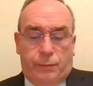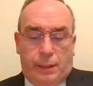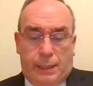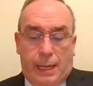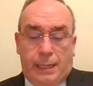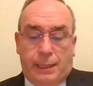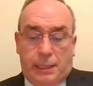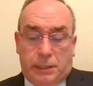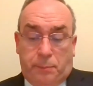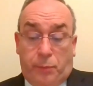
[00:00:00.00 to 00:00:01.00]
of the day that
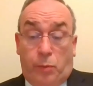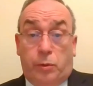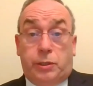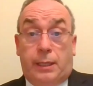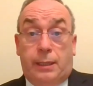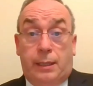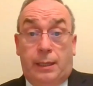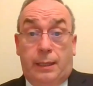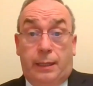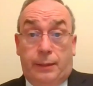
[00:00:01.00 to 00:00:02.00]
is approaching,
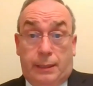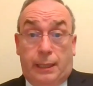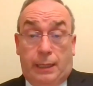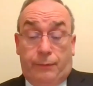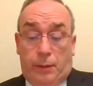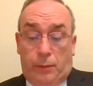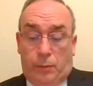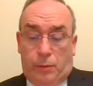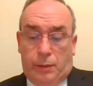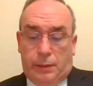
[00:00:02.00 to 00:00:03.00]
the day of the
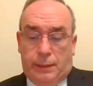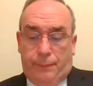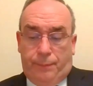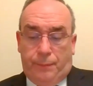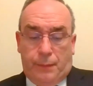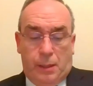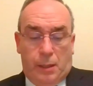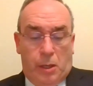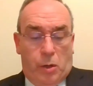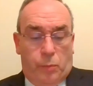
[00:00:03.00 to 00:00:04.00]
Lord.
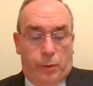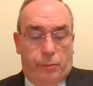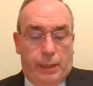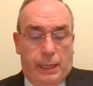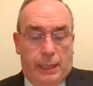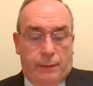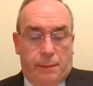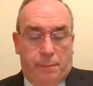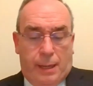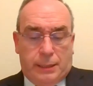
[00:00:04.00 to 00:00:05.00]
We read of
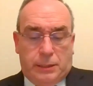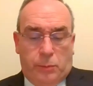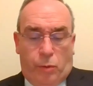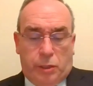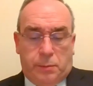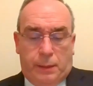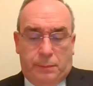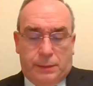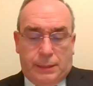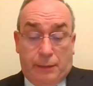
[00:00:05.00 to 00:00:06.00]
the master watchman
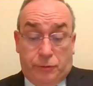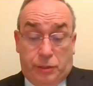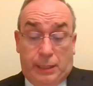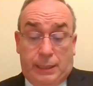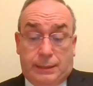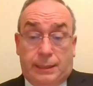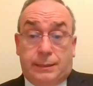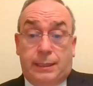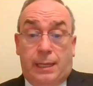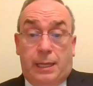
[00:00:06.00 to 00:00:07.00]
himself,
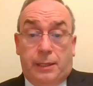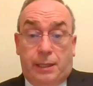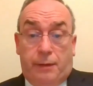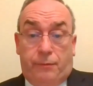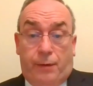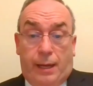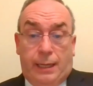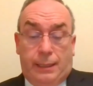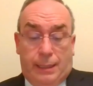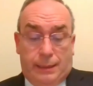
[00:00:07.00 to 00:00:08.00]
Jesus, the
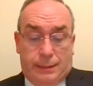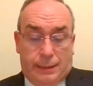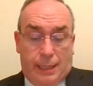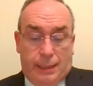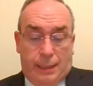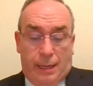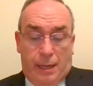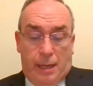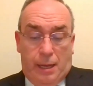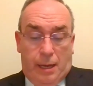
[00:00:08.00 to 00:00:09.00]
divine
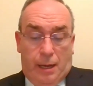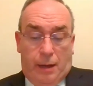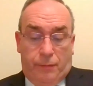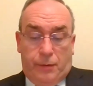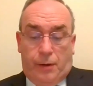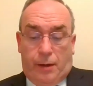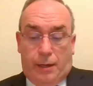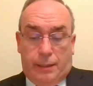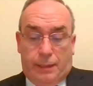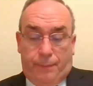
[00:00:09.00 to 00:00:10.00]
Son of
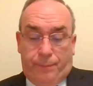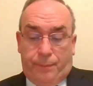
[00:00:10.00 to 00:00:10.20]
God.